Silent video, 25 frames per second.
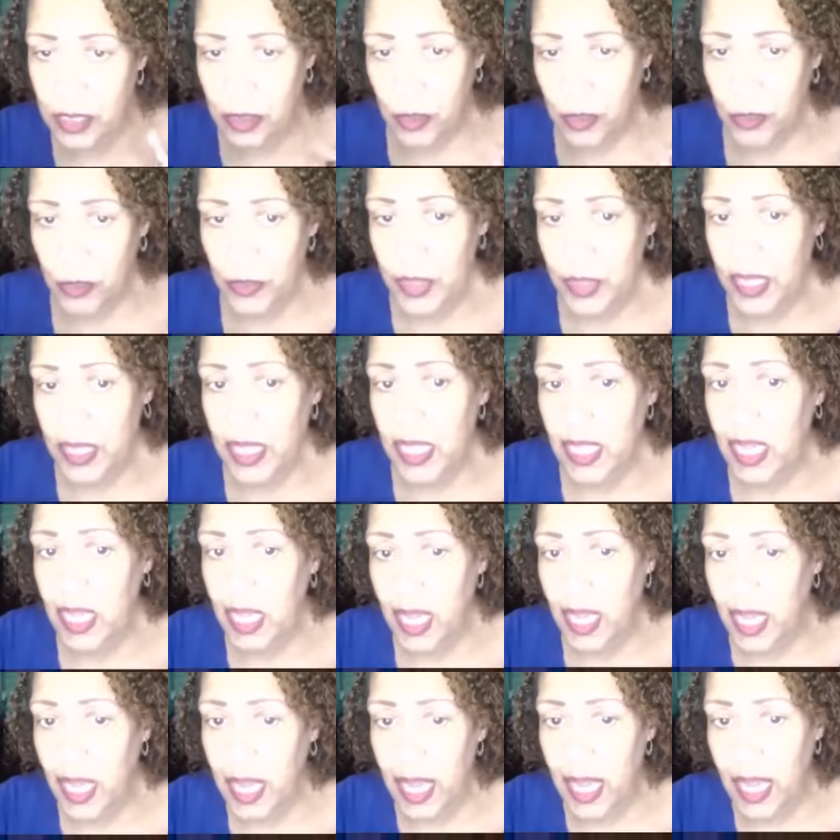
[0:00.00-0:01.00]
We
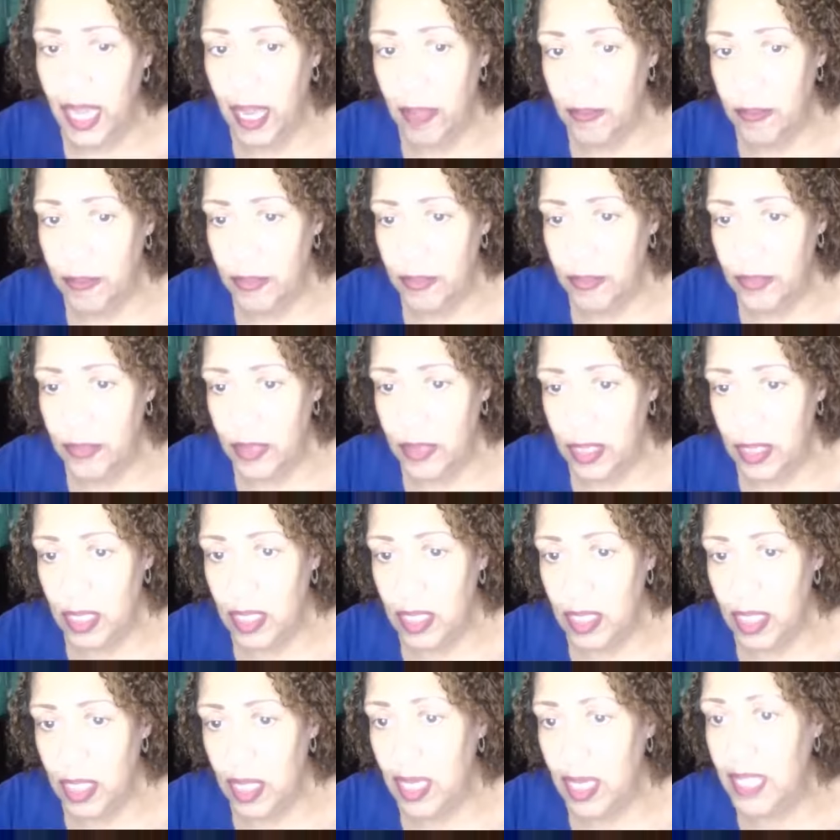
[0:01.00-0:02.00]
have,
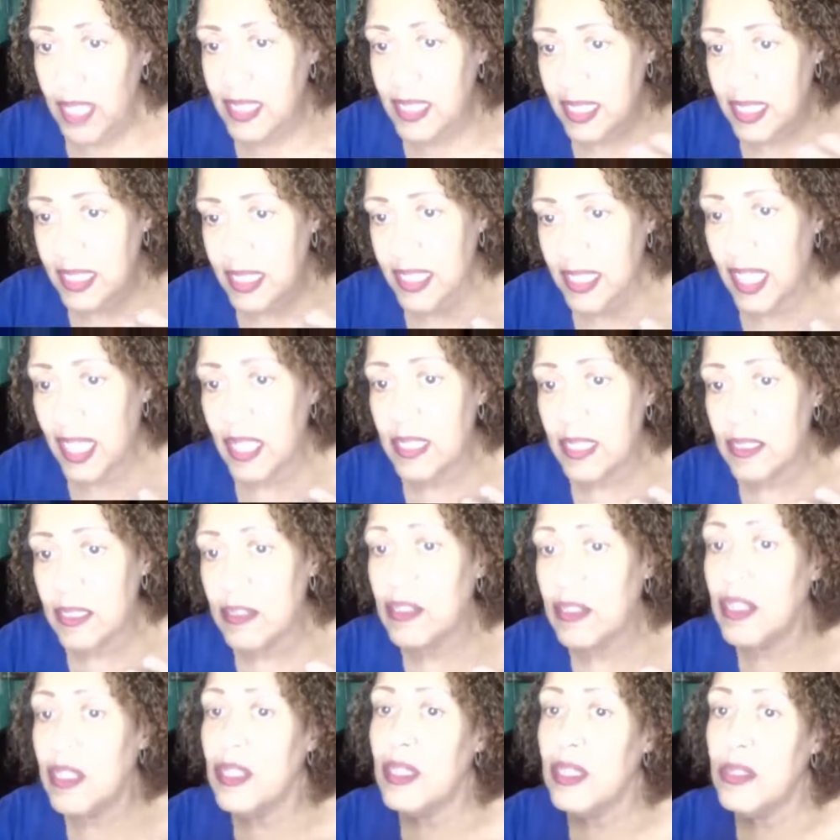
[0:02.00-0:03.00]
as I said,
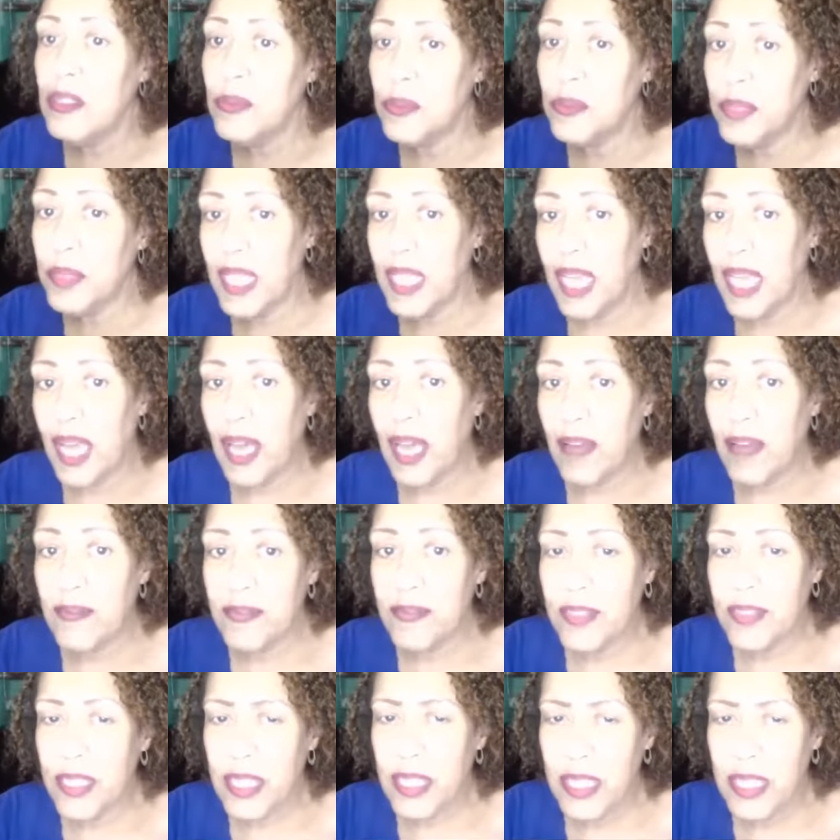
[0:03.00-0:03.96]
we have